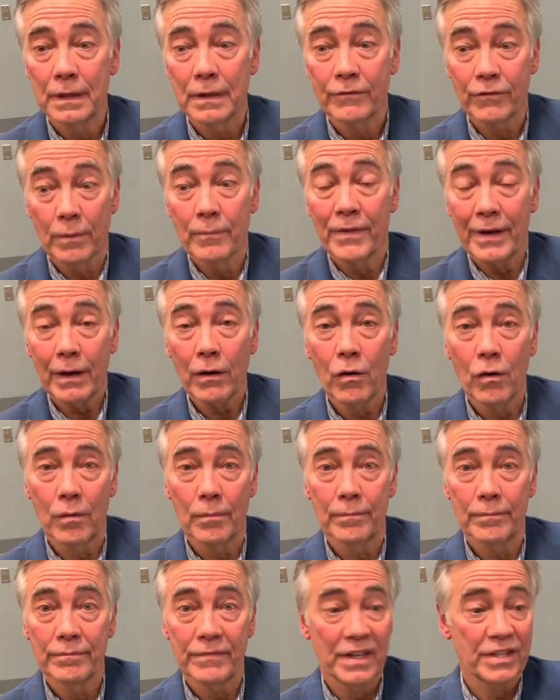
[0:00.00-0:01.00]
from their
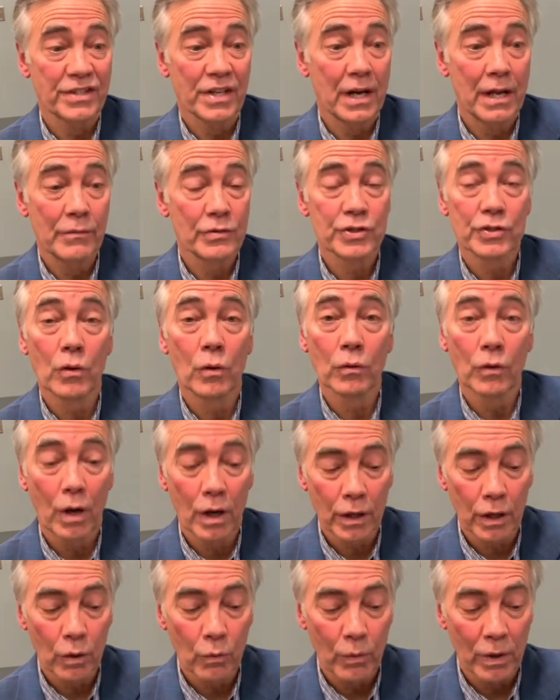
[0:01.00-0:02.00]
home. They said he was no
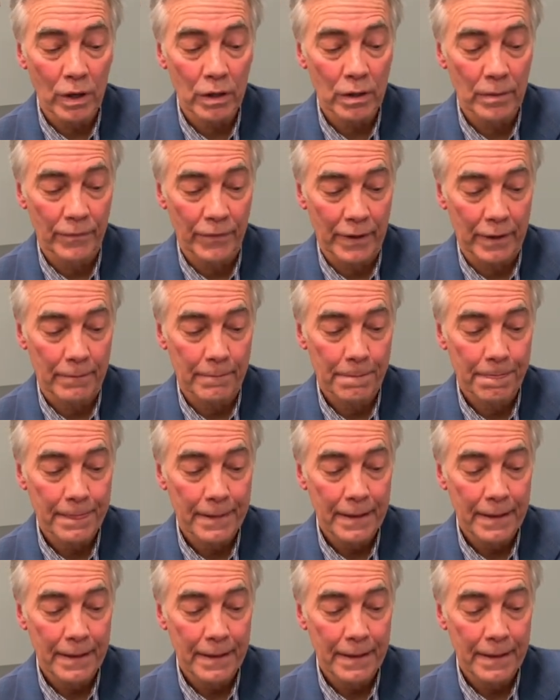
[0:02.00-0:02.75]
longer welcome there.